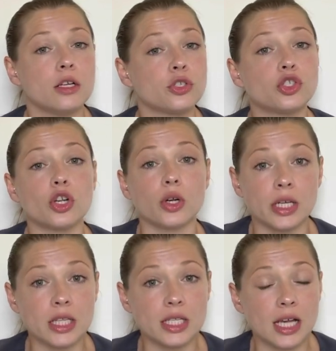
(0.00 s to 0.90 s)

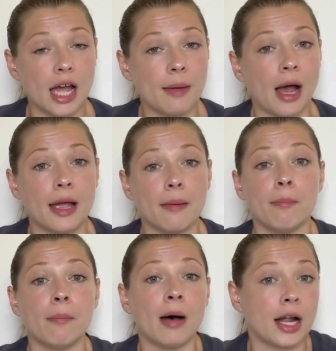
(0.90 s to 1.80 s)
During the time I
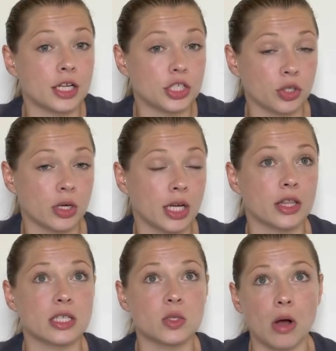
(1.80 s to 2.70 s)
am monitoring
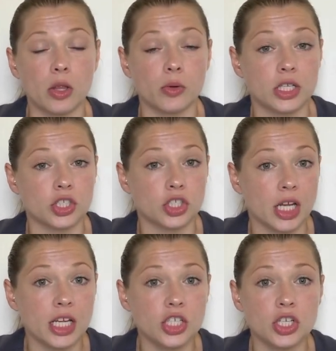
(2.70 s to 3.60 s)
the swallow
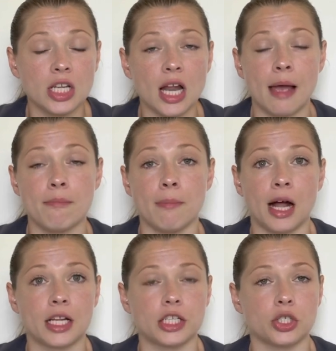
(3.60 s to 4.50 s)
initiation, I'm
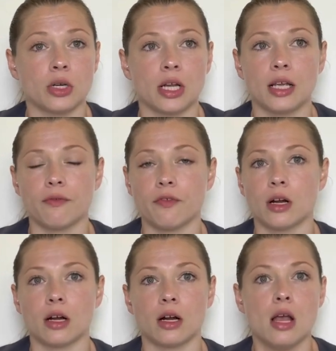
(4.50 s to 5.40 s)
monitoring
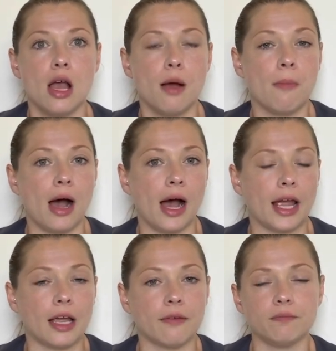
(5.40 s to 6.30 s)
for
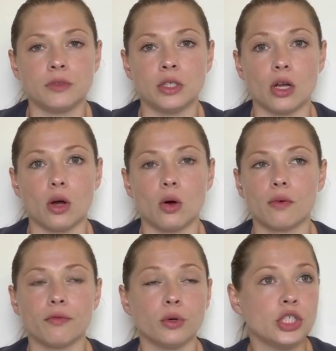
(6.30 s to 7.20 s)
my,
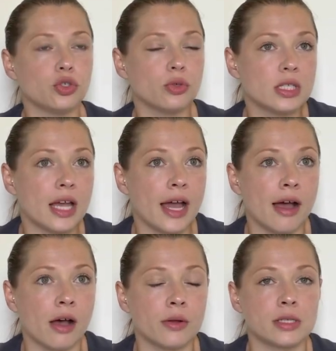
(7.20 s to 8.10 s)
pharyngeal
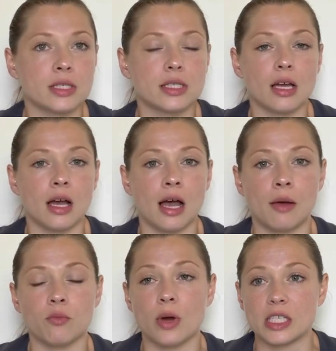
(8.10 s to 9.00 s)
sounds,
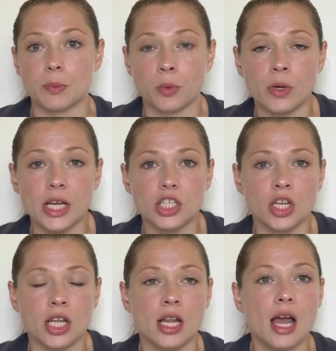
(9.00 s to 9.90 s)

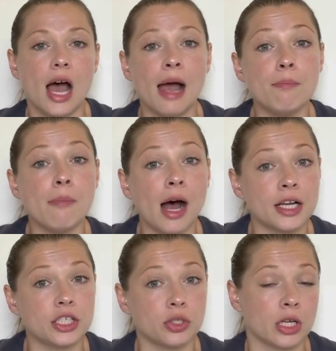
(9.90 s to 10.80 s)
respiration. I'm
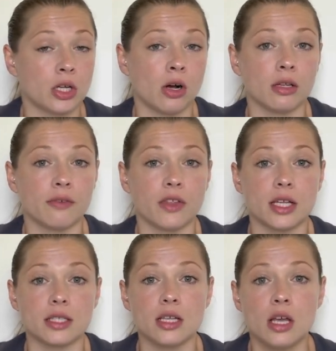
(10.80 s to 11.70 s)
monitoring all of
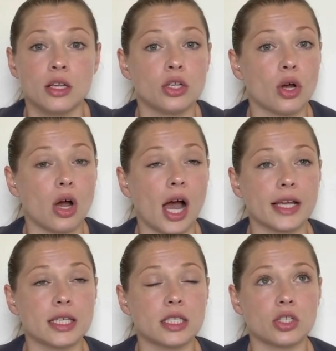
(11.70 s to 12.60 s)
this. I
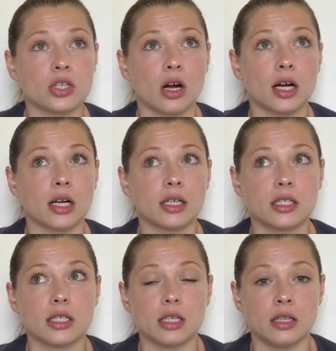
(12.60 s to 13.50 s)

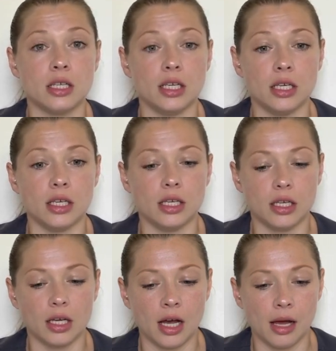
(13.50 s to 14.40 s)
start
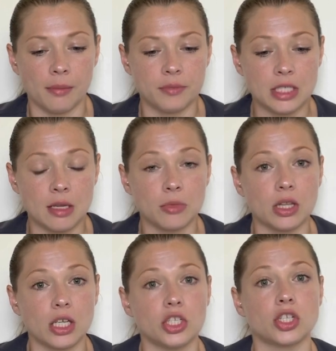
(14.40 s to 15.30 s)
the
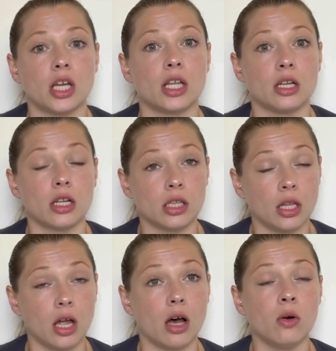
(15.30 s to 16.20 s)
stimulation
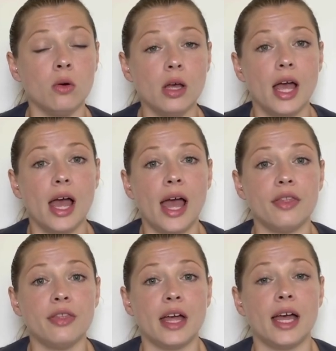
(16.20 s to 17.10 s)
low,
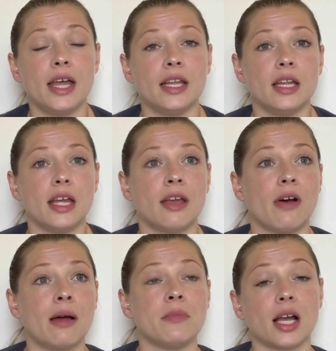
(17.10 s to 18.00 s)
and then if
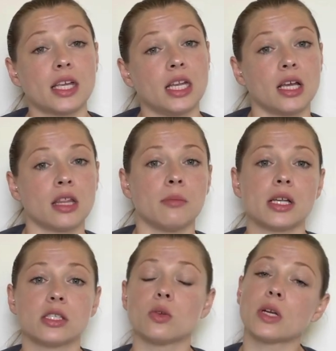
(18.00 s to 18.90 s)
I'm not getting the
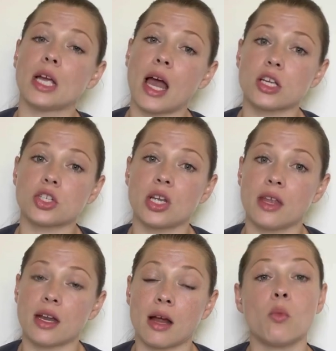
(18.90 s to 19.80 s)
muscle reaction
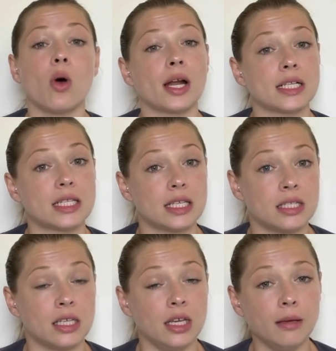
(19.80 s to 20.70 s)
that I'm wanting to
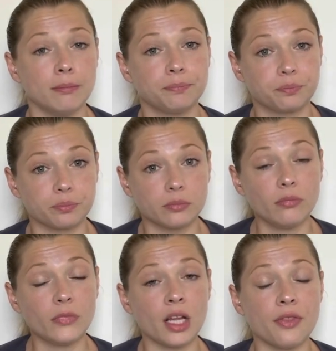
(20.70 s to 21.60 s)
see,
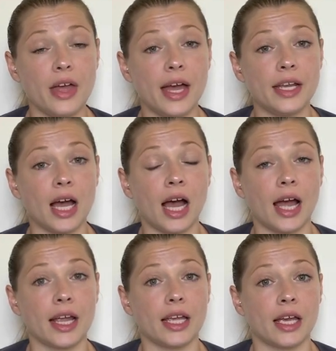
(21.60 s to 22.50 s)
then
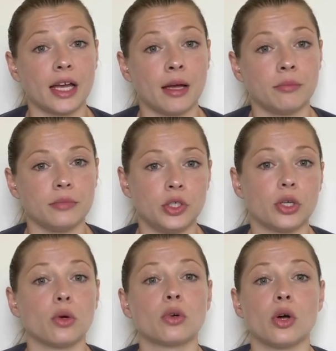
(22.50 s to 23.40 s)
I am,
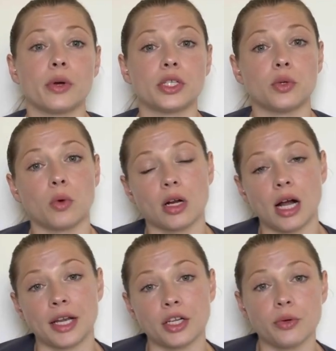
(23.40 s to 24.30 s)
going to work
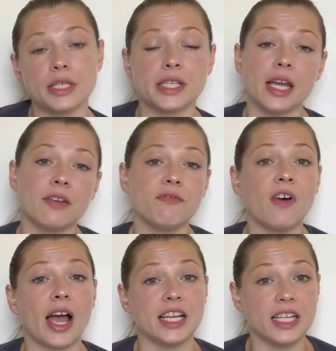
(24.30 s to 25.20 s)
on increasing it and
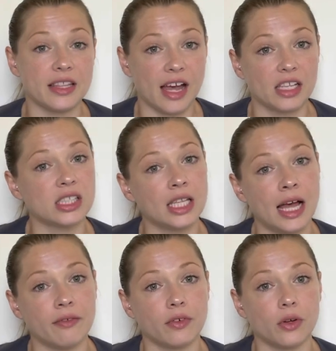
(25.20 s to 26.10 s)
finding that
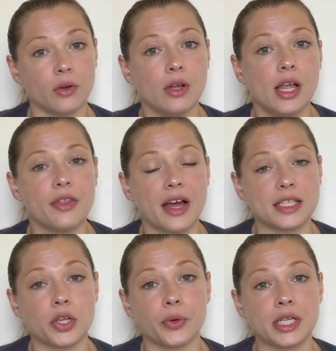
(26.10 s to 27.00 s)
level that's
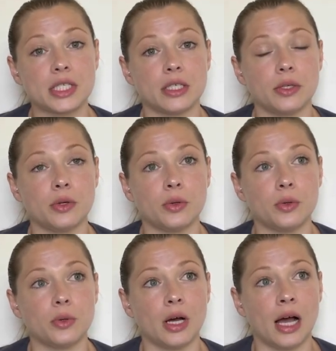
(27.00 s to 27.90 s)
going to